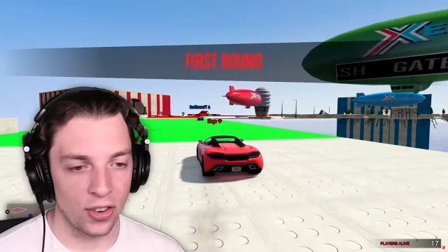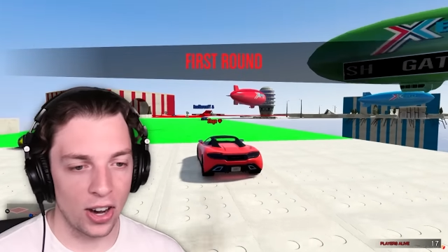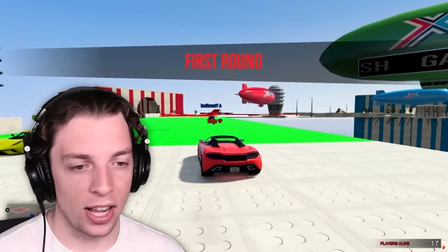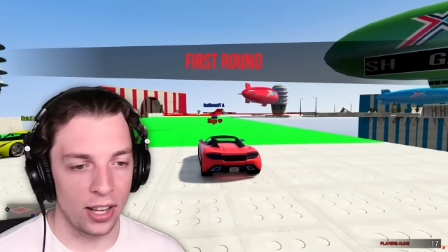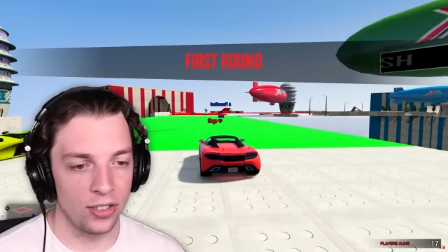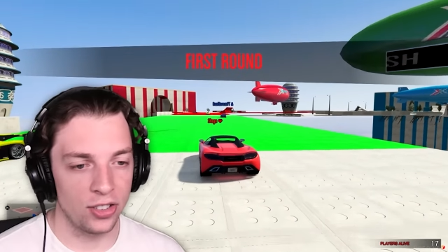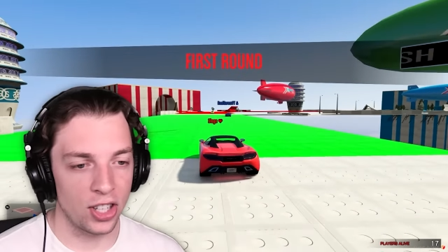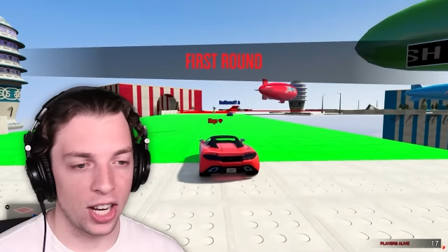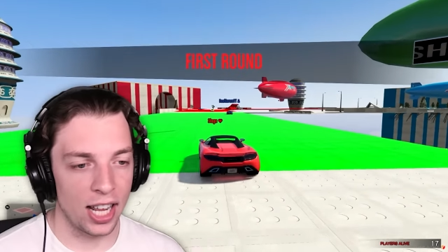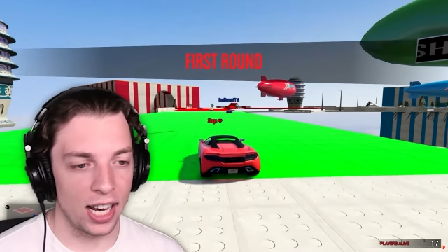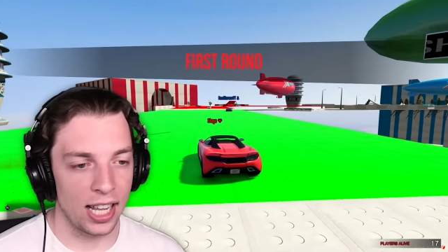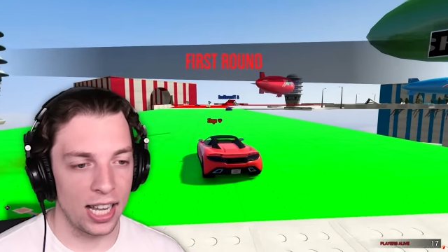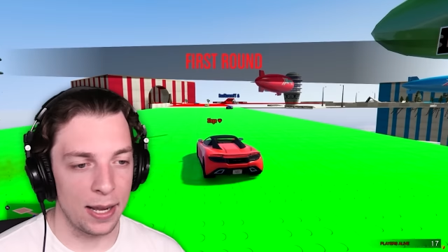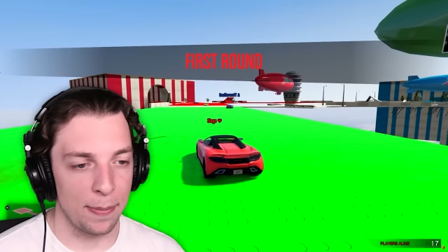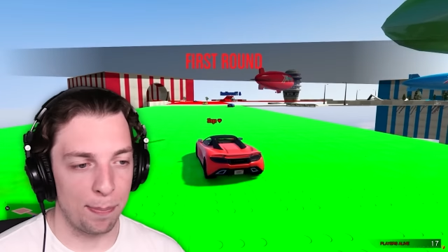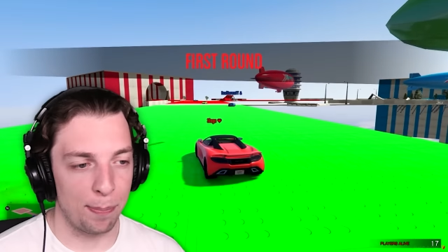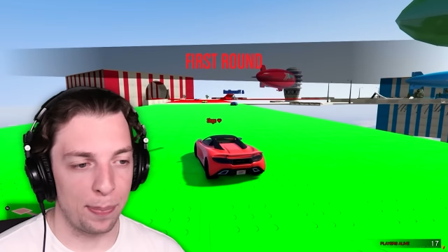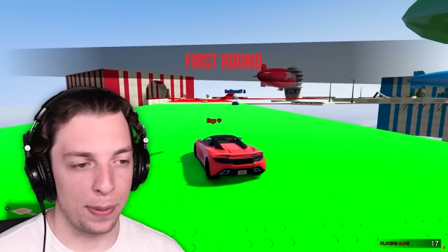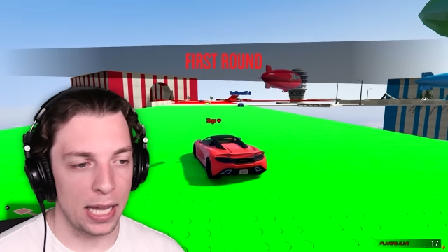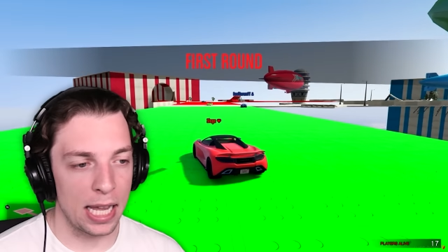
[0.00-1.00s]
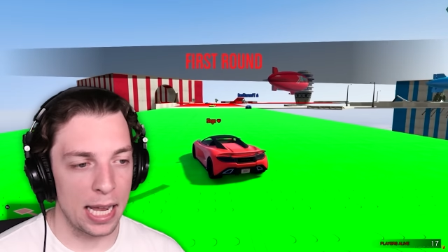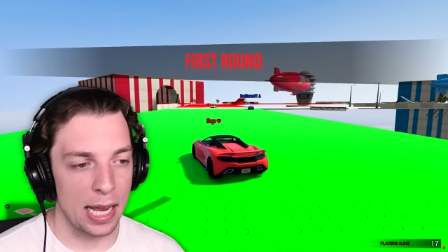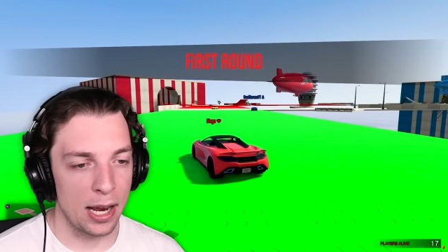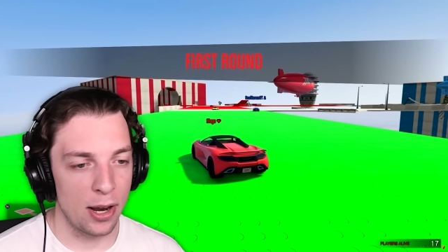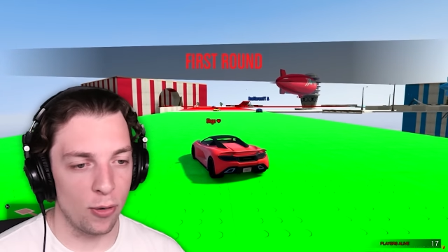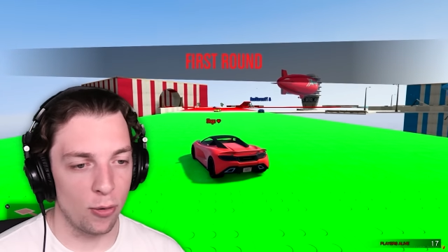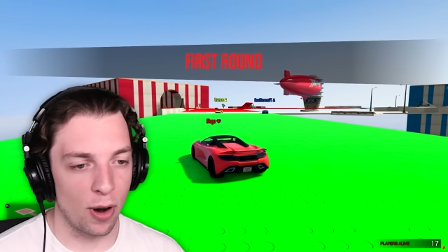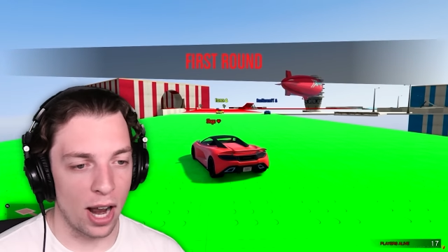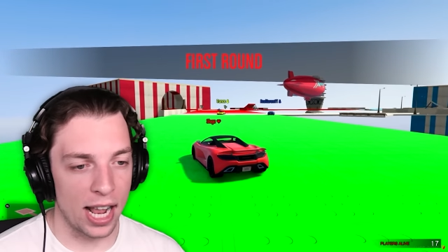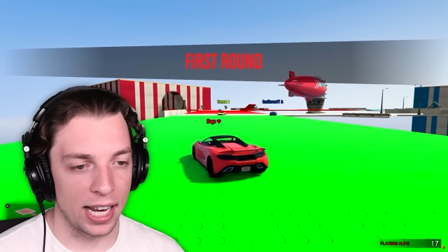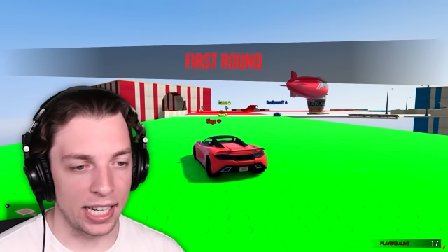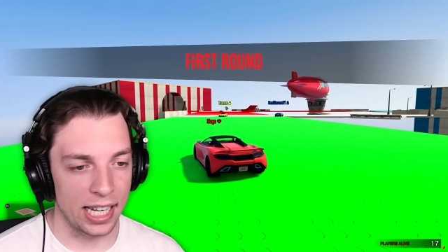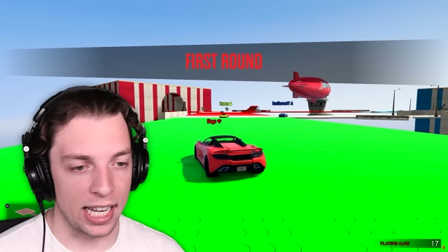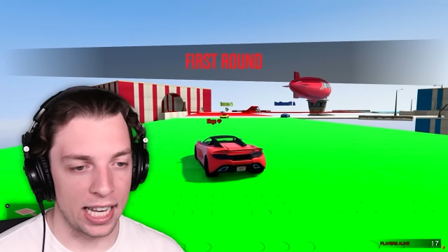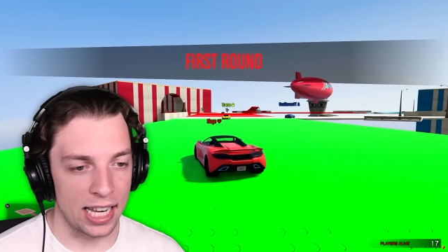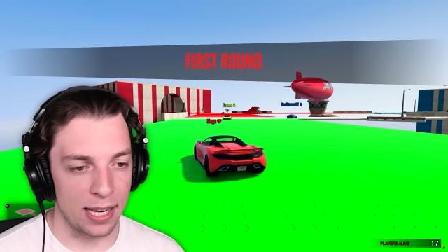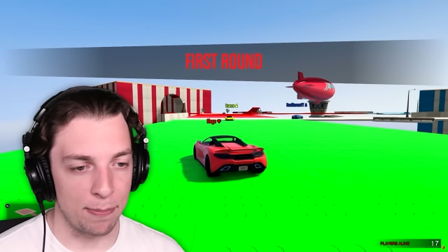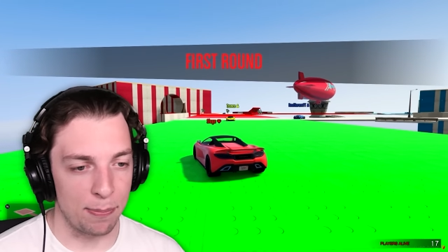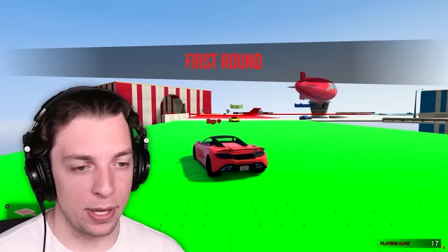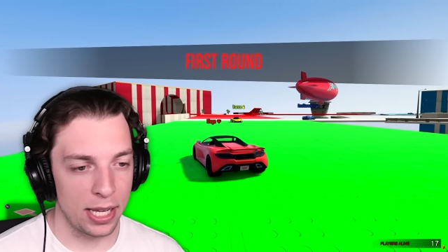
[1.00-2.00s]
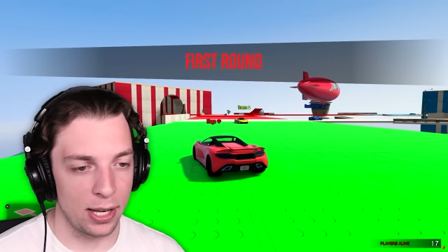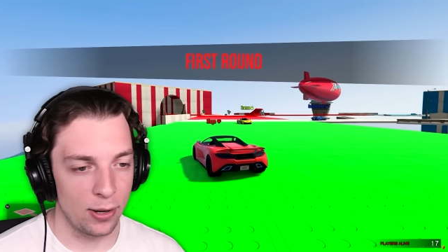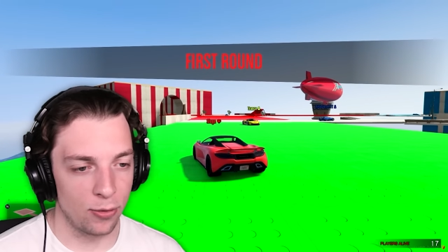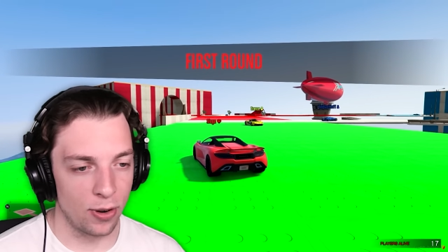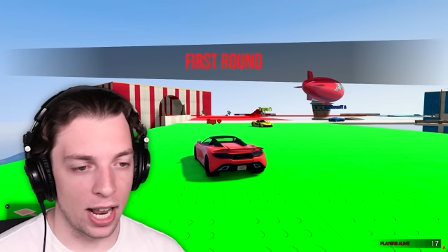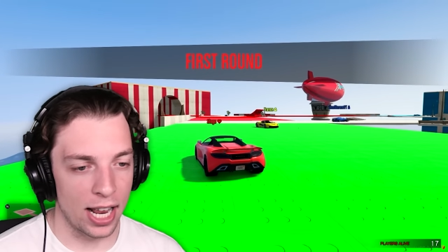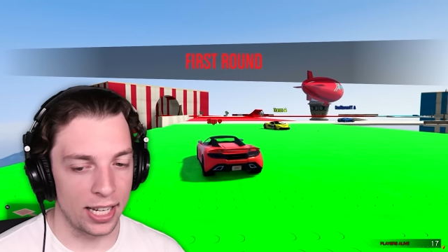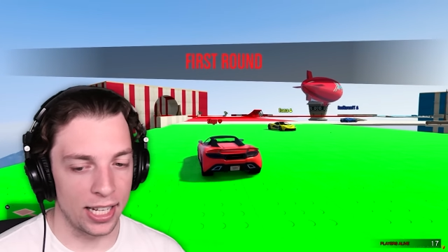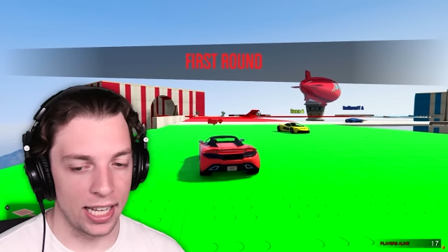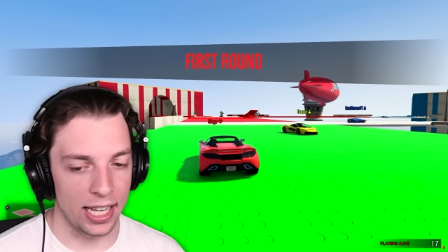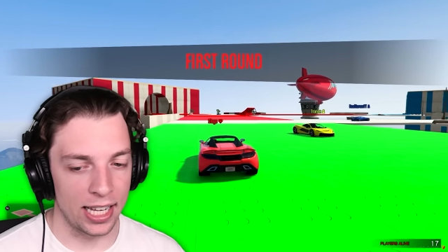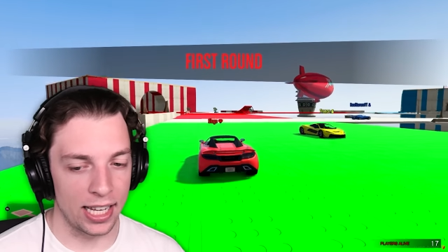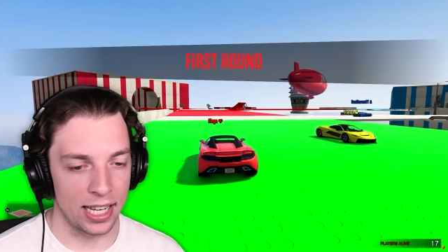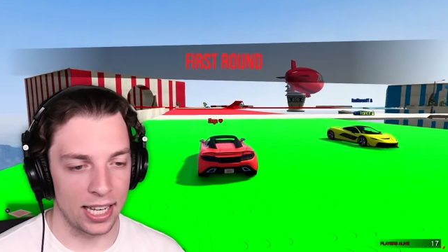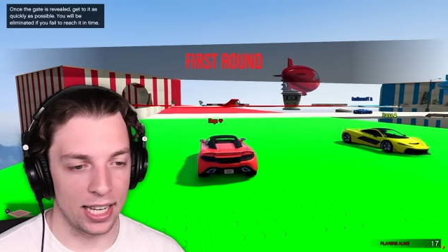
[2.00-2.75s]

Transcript: round, Jelly. Be ready. Be ready.